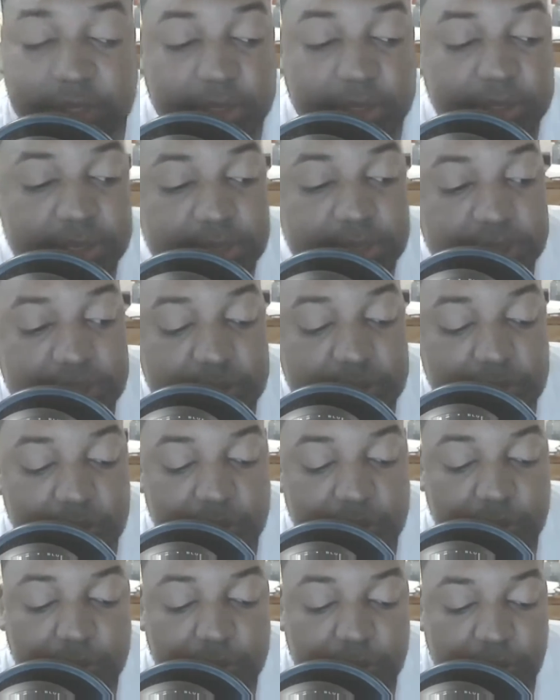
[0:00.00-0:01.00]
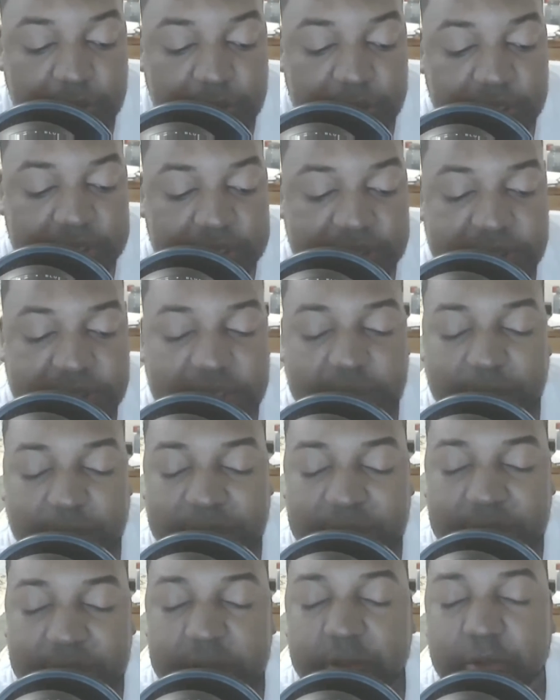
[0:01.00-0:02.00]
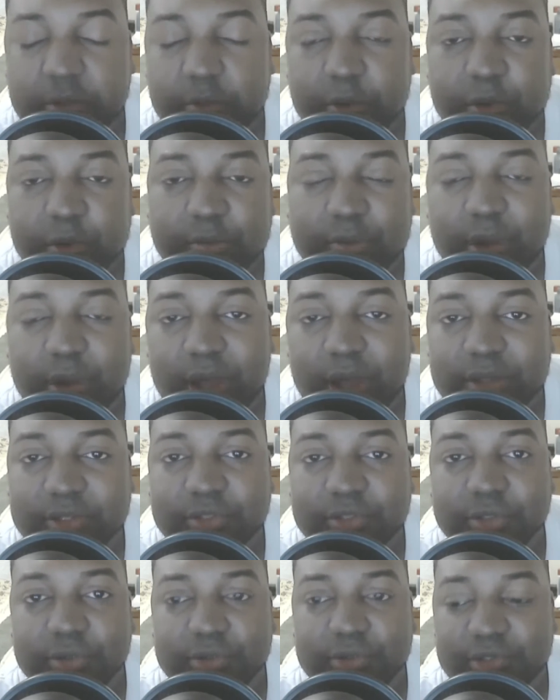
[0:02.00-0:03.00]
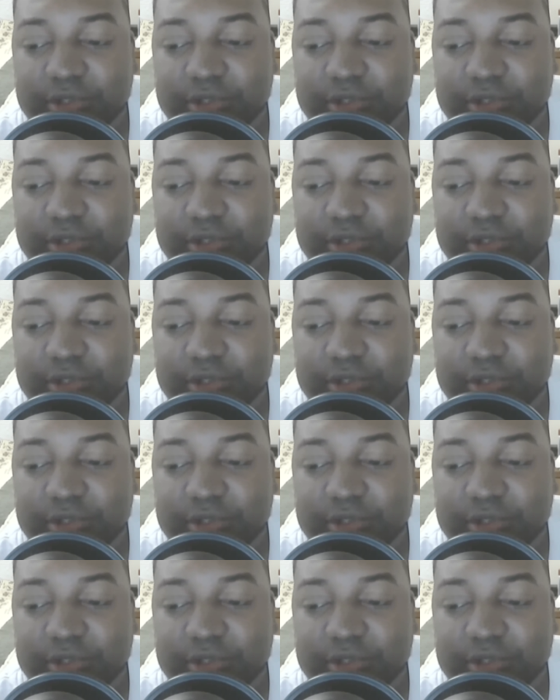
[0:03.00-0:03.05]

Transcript: when they hear the word